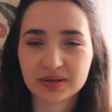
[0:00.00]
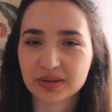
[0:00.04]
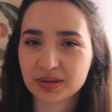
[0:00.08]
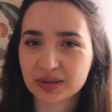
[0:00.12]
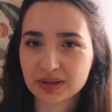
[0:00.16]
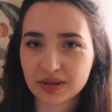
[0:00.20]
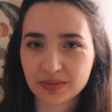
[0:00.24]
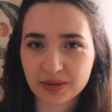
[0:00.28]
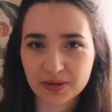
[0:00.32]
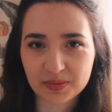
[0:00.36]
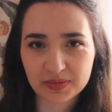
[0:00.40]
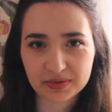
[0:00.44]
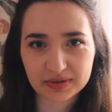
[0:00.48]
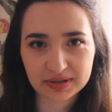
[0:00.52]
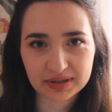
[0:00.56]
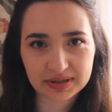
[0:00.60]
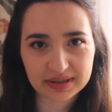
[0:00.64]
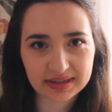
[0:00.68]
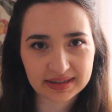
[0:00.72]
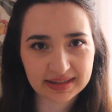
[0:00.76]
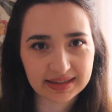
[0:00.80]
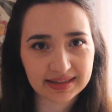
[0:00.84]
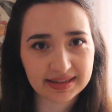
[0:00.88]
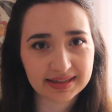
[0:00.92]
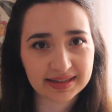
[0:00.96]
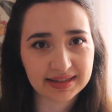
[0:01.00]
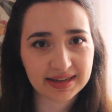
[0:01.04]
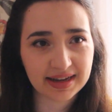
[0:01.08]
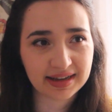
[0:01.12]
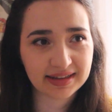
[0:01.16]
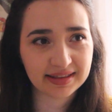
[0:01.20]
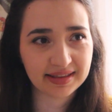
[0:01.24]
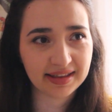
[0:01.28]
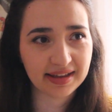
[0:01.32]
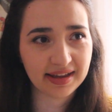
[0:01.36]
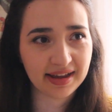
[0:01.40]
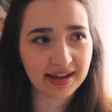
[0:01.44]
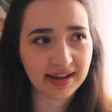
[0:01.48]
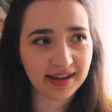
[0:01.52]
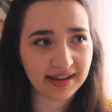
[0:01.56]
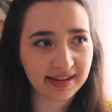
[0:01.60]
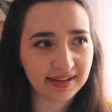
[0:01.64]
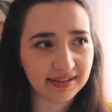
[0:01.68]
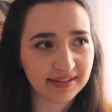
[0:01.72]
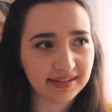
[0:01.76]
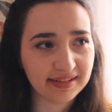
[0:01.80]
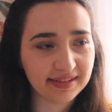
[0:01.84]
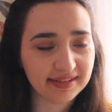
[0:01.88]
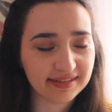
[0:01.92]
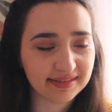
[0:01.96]
to some opportunities that
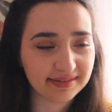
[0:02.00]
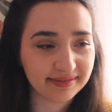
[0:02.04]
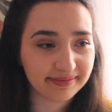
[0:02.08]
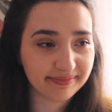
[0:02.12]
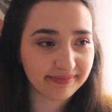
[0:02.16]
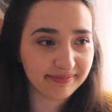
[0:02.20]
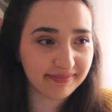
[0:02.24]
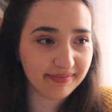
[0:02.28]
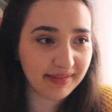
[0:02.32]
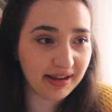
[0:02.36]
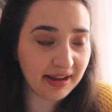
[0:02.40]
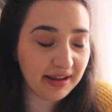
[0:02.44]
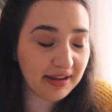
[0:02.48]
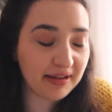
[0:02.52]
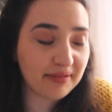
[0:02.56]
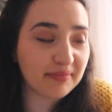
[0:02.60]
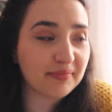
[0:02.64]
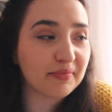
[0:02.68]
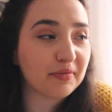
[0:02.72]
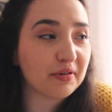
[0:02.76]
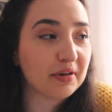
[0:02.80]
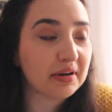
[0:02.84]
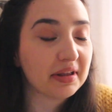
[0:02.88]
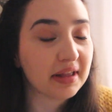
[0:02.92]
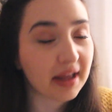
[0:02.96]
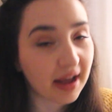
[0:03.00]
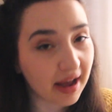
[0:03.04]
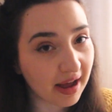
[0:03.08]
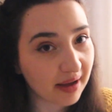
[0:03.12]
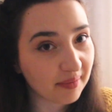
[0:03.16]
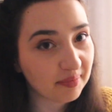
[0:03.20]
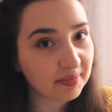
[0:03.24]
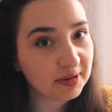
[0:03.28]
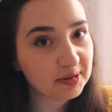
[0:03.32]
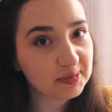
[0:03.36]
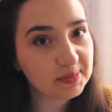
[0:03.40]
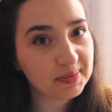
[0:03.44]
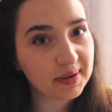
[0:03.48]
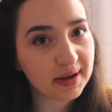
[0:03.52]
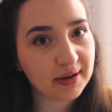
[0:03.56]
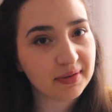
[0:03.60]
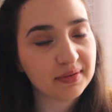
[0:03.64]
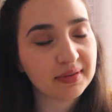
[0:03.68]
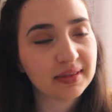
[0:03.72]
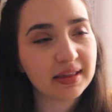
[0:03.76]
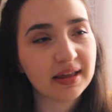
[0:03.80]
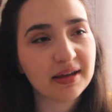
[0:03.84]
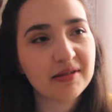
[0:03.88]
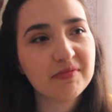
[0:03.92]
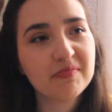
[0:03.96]
I am really happy
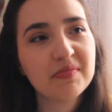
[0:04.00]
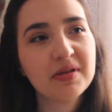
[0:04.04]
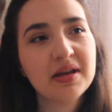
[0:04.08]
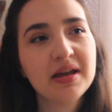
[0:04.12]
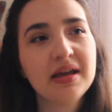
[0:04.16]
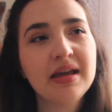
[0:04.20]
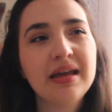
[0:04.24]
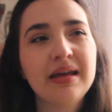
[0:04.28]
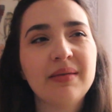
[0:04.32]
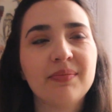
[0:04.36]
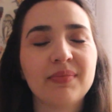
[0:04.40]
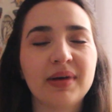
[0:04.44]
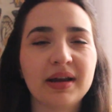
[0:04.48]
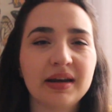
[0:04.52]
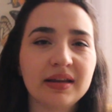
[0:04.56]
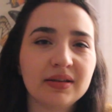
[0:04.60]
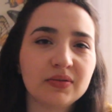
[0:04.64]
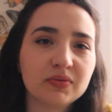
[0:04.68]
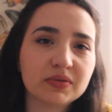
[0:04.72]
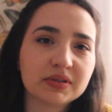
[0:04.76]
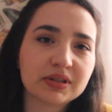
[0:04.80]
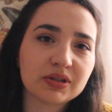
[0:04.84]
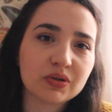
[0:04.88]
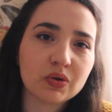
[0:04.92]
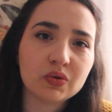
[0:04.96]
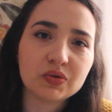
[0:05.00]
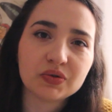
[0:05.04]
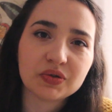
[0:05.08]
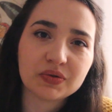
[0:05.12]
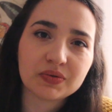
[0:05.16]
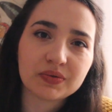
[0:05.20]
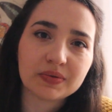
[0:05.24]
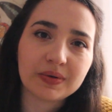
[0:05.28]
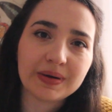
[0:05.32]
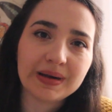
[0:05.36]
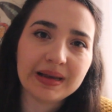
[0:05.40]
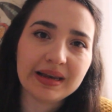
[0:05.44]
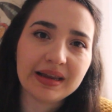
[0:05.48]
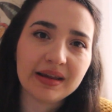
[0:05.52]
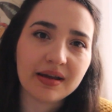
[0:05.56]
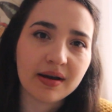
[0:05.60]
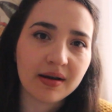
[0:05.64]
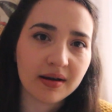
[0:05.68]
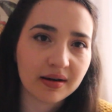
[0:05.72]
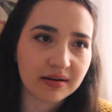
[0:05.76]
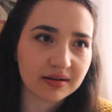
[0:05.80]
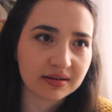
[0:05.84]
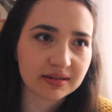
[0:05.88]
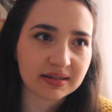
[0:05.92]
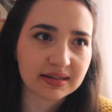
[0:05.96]
about them, but it was also a really
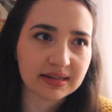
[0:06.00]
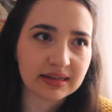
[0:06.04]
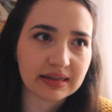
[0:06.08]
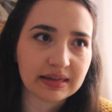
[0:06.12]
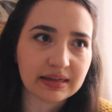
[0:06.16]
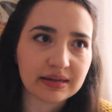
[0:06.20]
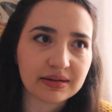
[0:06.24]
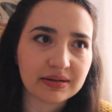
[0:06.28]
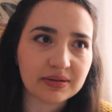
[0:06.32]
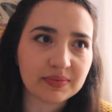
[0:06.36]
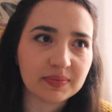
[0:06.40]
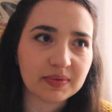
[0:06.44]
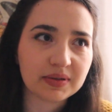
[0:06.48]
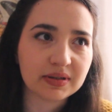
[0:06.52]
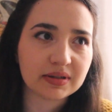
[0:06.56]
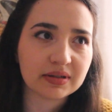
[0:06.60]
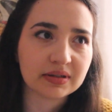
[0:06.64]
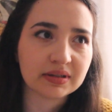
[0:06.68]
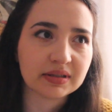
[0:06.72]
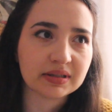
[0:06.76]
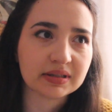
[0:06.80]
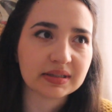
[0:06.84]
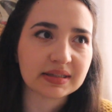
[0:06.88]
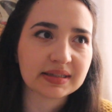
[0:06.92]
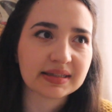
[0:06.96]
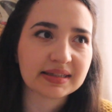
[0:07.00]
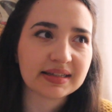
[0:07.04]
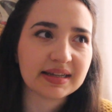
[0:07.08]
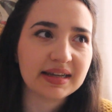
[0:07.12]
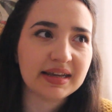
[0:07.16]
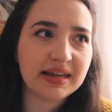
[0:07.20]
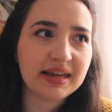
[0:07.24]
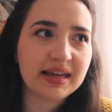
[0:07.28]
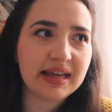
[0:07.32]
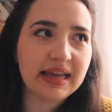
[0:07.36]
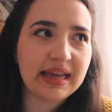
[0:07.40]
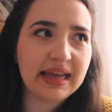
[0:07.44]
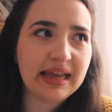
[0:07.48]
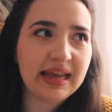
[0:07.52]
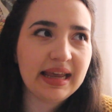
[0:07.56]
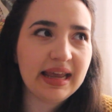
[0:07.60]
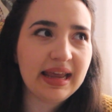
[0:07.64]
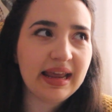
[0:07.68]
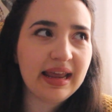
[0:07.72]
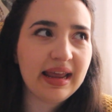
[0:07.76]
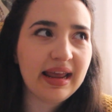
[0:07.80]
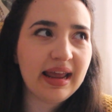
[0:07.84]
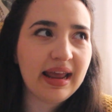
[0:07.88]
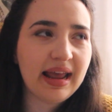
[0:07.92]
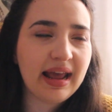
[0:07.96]
hard year because
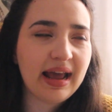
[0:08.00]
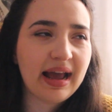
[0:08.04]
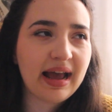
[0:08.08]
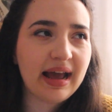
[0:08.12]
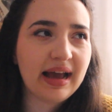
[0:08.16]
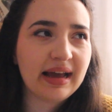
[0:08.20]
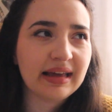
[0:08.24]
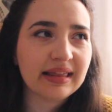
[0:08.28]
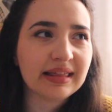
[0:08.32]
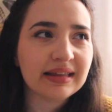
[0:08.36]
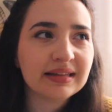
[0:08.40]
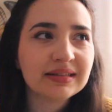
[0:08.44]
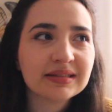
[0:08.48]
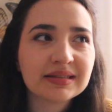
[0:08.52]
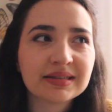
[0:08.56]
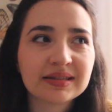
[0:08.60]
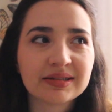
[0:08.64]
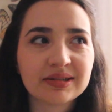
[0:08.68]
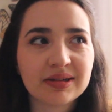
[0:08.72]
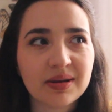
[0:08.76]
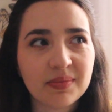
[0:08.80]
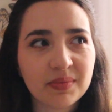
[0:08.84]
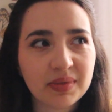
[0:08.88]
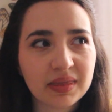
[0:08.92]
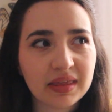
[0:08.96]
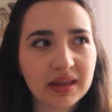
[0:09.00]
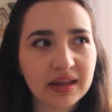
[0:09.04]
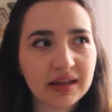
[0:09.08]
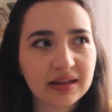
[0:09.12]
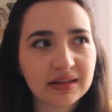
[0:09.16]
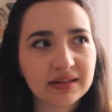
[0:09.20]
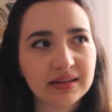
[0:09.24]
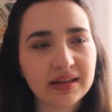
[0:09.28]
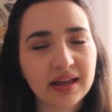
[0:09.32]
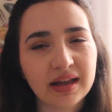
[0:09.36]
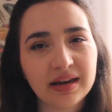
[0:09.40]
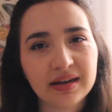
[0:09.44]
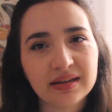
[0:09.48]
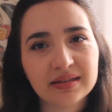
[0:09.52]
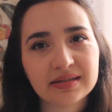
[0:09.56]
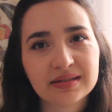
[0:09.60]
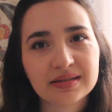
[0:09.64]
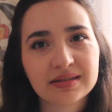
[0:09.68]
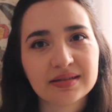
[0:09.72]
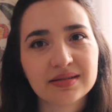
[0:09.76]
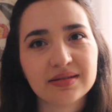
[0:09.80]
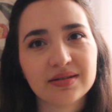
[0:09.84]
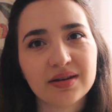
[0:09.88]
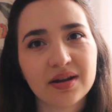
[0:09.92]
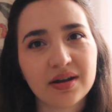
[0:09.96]
I think something that
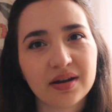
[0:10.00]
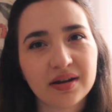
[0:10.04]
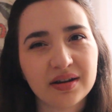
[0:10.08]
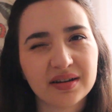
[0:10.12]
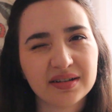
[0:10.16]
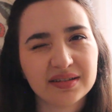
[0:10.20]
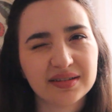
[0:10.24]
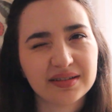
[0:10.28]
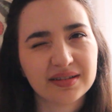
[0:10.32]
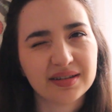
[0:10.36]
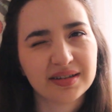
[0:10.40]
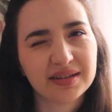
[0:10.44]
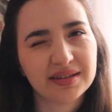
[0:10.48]
it's not